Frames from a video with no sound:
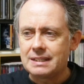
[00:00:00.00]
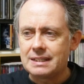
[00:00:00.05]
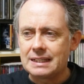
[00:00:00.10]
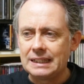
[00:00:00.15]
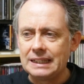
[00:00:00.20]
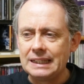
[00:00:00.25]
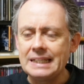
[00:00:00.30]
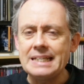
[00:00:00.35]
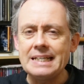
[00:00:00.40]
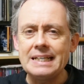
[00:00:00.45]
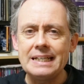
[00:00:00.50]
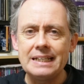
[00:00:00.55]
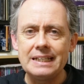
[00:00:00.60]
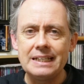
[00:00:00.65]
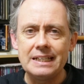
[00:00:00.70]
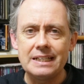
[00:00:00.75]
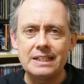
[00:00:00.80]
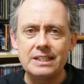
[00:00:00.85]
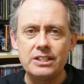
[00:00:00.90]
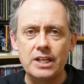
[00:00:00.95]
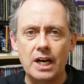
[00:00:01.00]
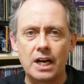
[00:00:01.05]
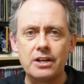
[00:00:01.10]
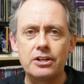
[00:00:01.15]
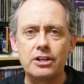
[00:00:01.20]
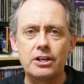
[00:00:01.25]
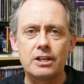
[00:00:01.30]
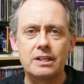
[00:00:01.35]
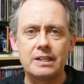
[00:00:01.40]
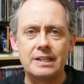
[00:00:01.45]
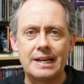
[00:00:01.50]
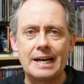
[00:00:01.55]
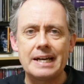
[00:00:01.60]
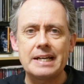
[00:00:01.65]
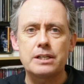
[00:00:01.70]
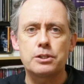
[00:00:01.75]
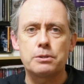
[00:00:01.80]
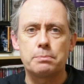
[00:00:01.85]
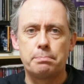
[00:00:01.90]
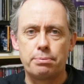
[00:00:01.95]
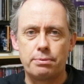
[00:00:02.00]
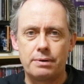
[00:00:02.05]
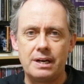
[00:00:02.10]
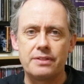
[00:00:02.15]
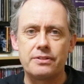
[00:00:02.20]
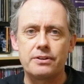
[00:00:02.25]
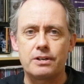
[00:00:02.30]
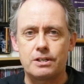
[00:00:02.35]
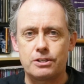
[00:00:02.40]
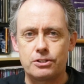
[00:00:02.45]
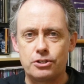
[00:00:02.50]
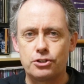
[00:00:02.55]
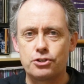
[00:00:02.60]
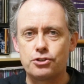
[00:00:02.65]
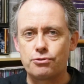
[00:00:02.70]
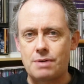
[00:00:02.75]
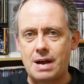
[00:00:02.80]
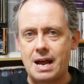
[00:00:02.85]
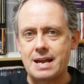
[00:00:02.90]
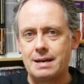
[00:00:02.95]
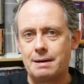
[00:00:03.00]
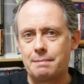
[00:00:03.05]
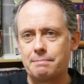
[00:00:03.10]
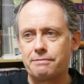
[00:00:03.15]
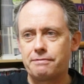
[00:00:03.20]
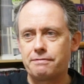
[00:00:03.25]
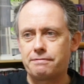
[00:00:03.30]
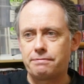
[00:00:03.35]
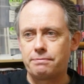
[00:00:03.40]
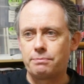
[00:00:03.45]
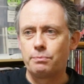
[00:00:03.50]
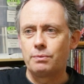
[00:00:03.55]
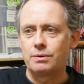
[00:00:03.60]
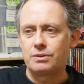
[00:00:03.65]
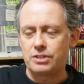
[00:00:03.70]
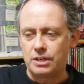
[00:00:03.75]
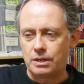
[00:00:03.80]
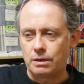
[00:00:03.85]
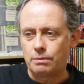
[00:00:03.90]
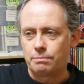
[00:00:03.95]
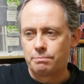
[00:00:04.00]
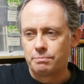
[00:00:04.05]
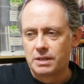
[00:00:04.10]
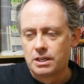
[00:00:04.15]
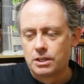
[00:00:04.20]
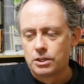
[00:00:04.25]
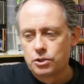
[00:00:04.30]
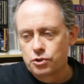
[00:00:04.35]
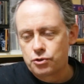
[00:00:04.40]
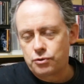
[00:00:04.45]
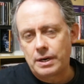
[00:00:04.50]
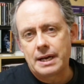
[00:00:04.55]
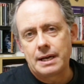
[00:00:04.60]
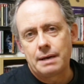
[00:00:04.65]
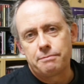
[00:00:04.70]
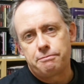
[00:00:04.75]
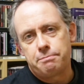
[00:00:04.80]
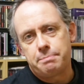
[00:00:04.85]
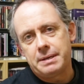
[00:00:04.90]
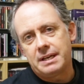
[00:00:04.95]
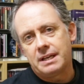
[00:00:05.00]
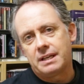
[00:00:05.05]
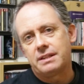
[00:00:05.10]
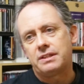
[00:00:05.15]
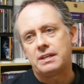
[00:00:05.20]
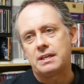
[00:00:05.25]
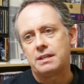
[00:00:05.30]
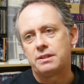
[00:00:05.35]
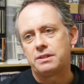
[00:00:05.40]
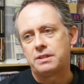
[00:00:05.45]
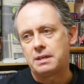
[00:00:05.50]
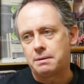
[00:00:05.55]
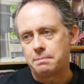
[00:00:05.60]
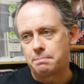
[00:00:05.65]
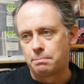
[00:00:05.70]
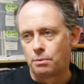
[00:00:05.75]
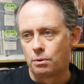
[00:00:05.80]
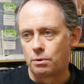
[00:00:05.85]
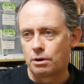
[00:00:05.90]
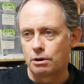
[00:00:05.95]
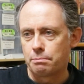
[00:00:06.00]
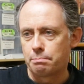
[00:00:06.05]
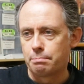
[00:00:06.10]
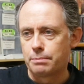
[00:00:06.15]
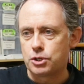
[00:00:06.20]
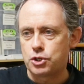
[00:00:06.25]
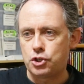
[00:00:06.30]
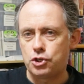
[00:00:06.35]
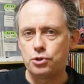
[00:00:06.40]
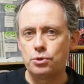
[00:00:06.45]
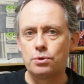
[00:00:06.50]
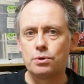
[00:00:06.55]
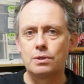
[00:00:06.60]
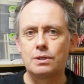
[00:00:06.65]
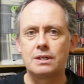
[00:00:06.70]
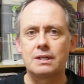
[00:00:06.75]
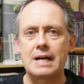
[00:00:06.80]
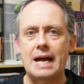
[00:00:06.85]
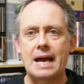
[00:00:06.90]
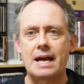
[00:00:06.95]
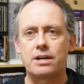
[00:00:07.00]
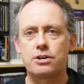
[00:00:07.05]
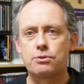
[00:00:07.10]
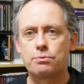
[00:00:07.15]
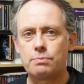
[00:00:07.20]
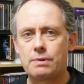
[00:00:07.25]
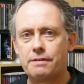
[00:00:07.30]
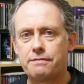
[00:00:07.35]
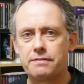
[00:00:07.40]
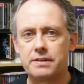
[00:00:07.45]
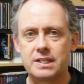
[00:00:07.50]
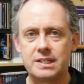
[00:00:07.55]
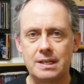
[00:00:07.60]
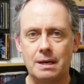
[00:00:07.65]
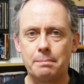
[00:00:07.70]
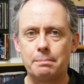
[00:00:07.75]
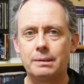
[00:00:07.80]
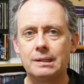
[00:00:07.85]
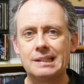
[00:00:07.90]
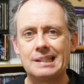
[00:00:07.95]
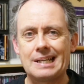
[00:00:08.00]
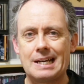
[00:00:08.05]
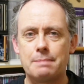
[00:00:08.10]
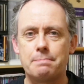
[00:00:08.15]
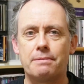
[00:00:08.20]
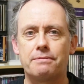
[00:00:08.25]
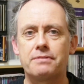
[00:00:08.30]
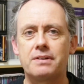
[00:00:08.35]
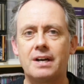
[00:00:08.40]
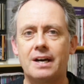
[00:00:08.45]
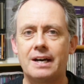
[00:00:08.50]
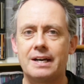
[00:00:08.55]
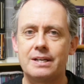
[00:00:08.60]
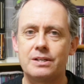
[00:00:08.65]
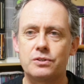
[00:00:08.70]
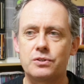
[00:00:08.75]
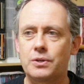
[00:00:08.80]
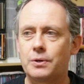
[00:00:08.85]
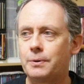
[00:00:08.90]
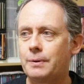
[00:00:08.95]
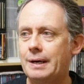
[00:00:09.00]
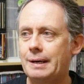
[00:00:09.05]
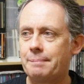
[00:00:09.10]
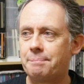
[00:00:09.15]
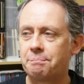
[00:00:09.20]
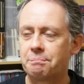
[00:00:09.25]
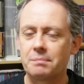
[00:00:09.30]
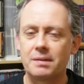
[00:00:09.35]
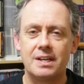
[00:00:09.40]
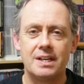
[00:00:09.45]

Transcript: clean, younger, nice brother to Triumph. Triumph being the more mature and rough and tumble type of guy. So